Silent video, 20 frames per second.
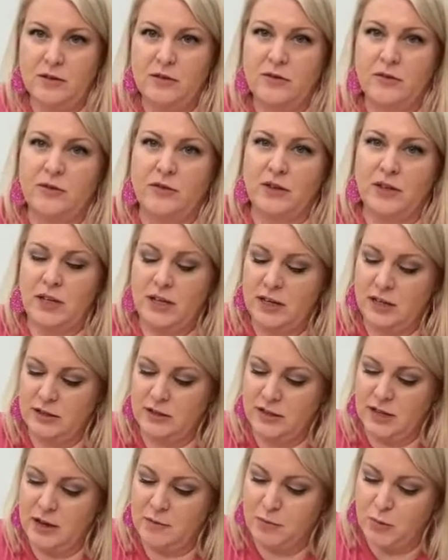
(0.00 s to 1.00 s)
the
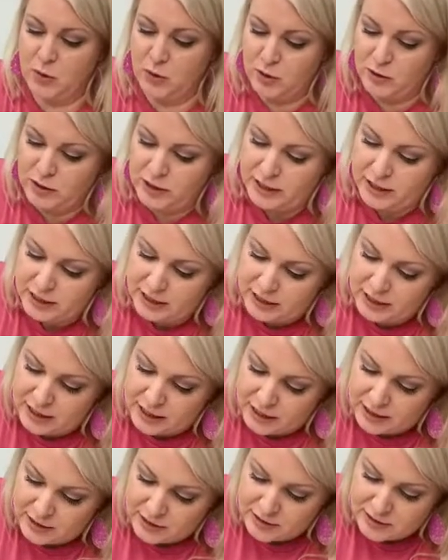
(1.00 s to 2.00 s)
example, like it
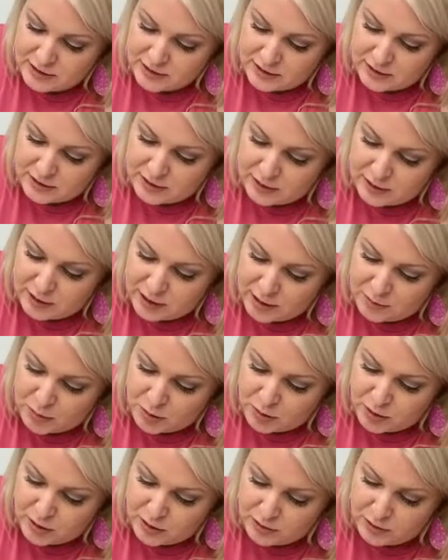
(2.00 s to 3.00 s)
has a
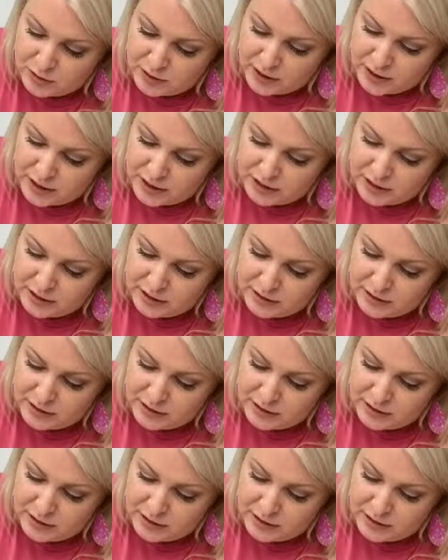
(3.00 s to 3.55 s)
couple little like